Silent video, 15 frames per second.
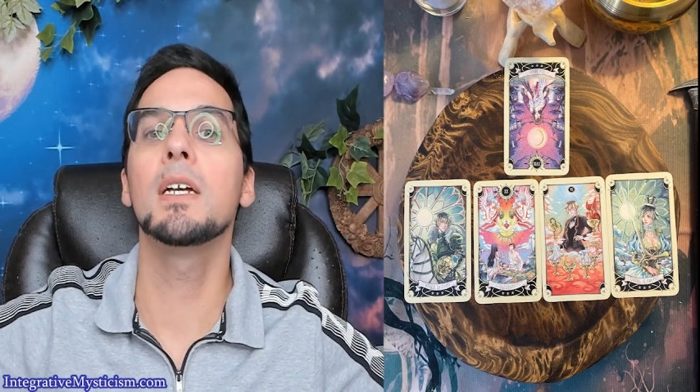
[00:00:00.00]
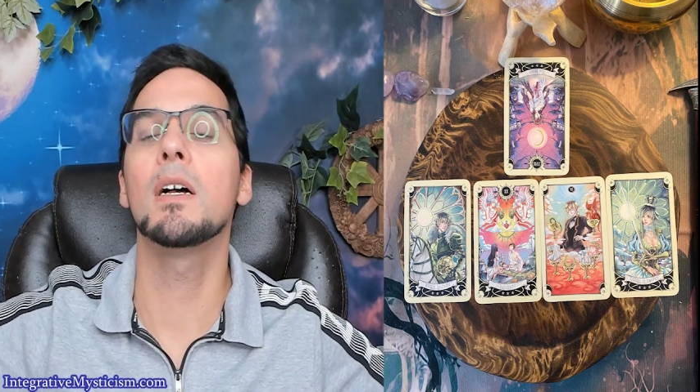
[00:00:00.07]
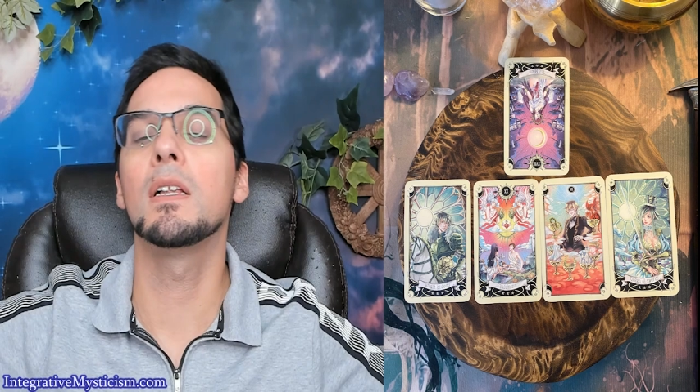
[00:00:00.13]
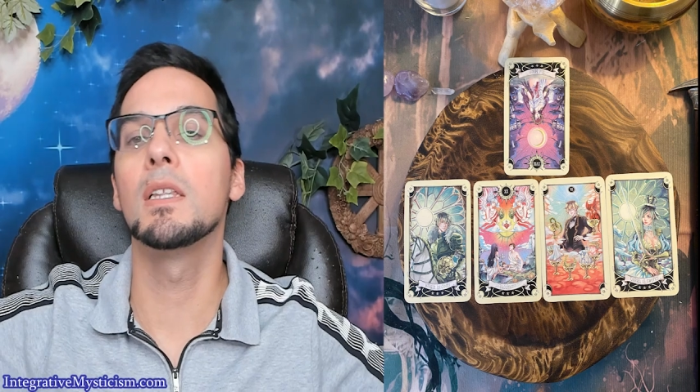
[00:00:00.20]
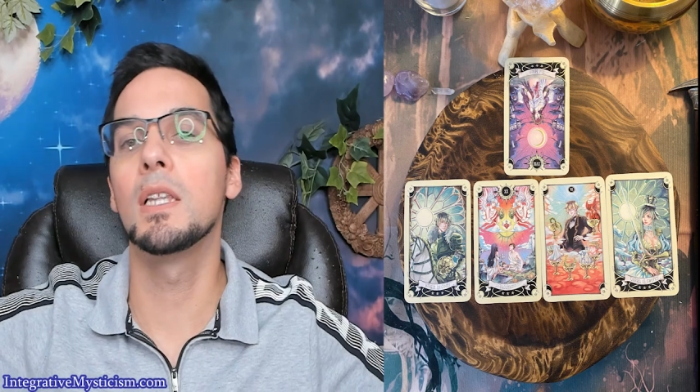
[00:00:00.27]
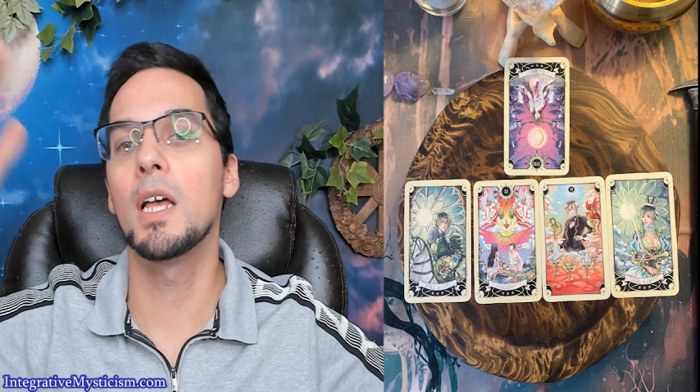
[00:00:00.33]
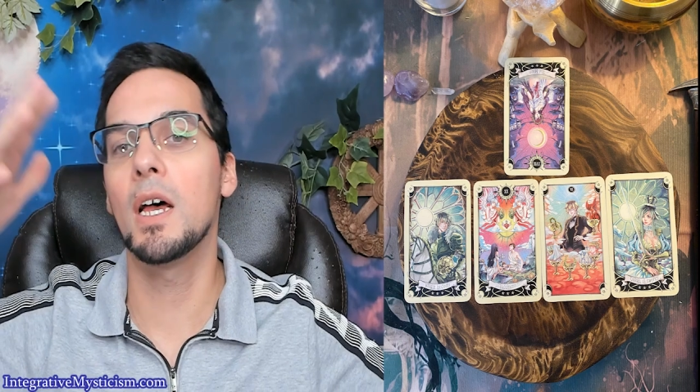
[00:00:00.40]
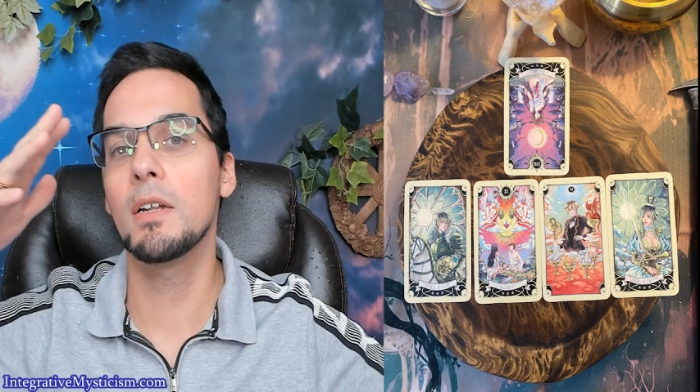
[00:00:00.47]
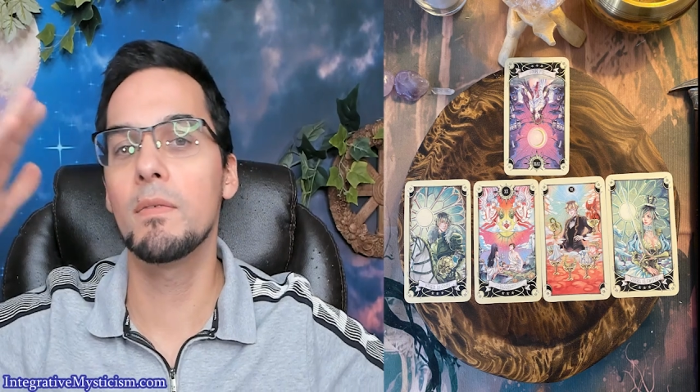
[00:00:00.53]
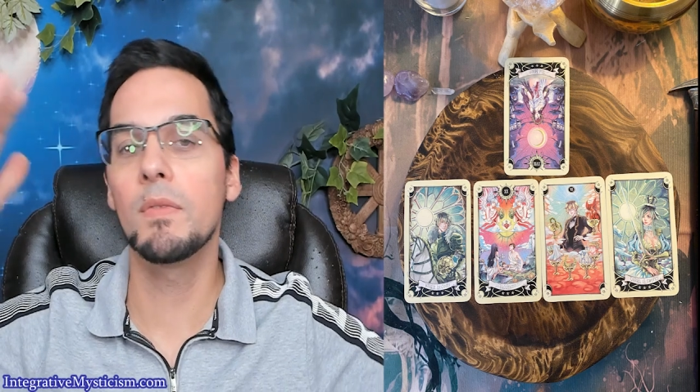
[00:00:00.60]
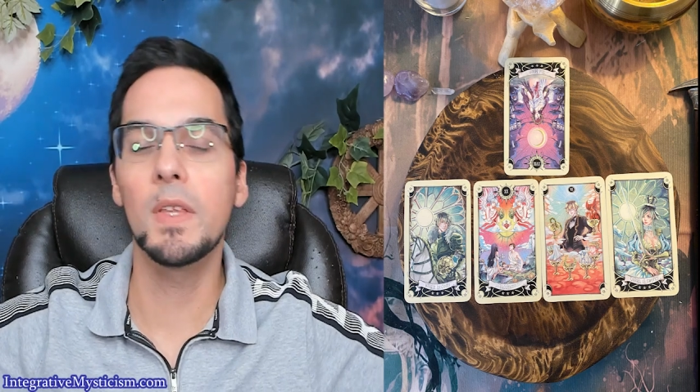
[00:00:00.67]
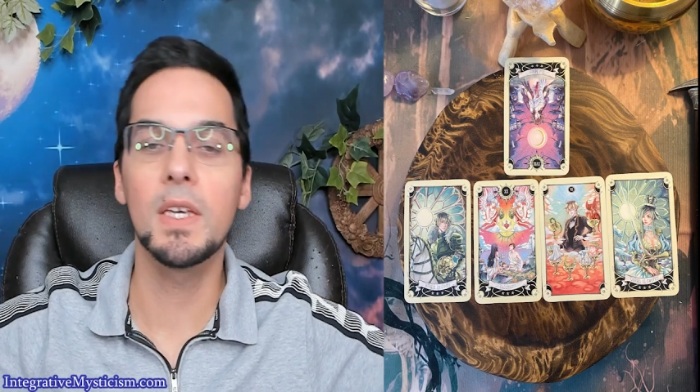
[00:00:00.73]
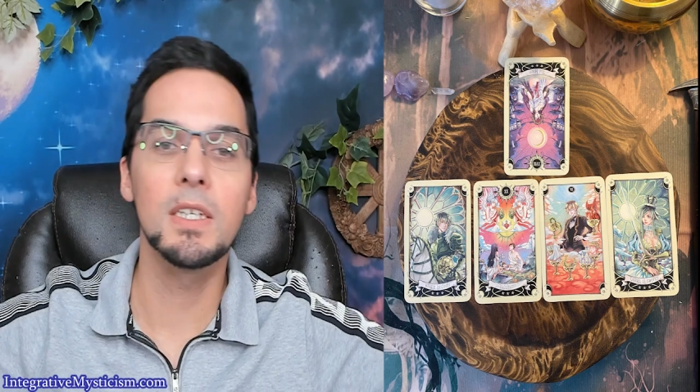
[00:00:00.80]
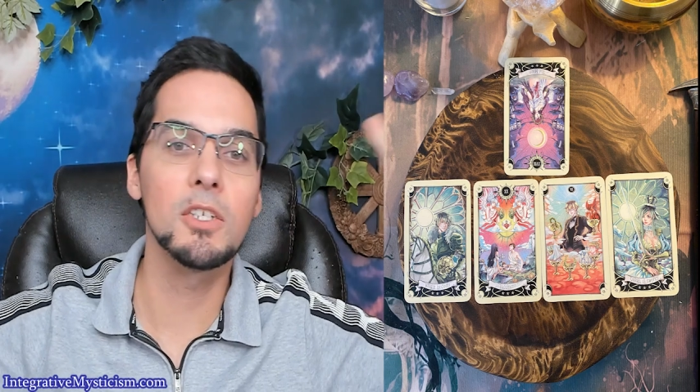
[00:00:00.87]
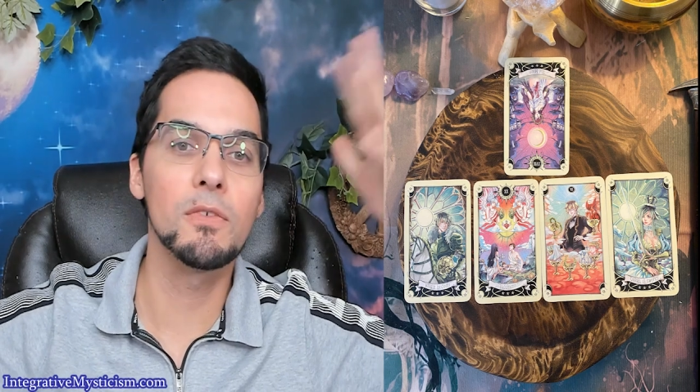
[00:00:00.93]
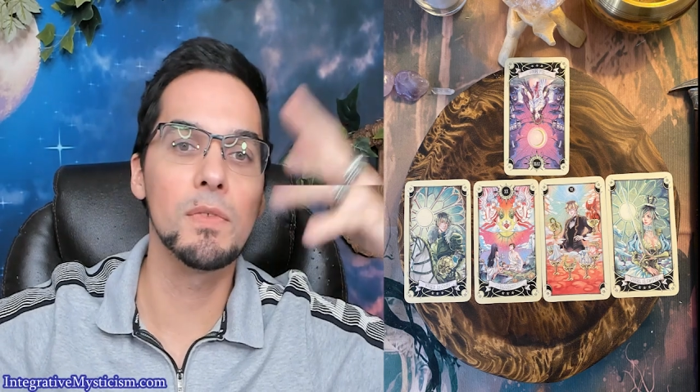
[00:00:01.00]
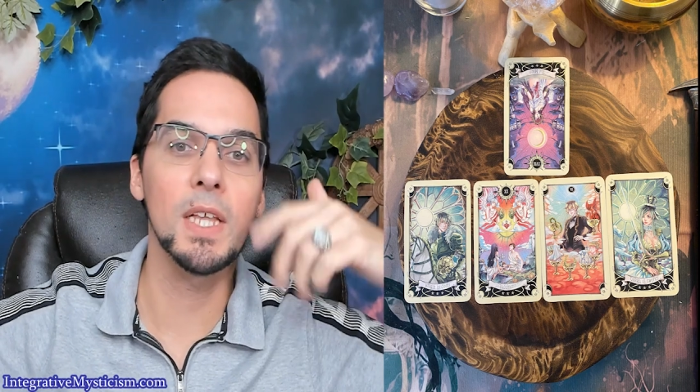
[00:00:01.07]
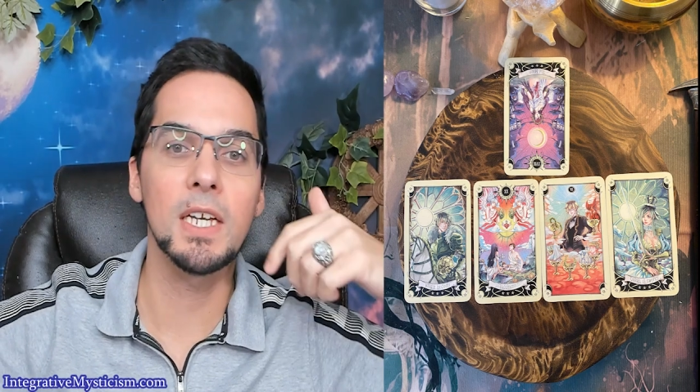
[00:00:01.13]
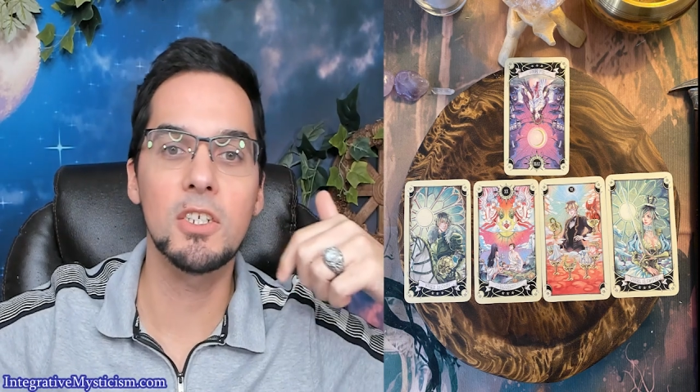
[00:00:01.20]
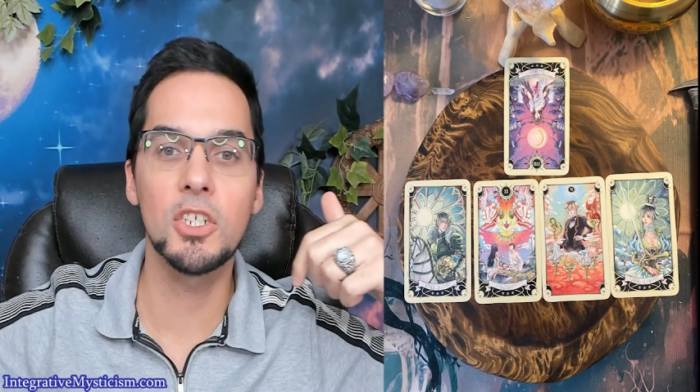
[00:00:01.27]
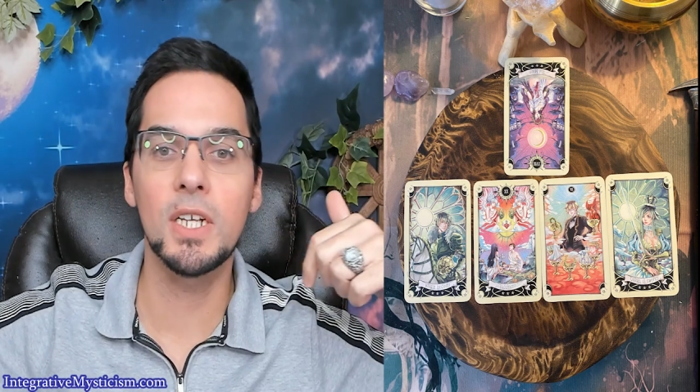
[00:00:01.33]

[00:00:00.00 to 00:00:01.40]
a lot of things fleshed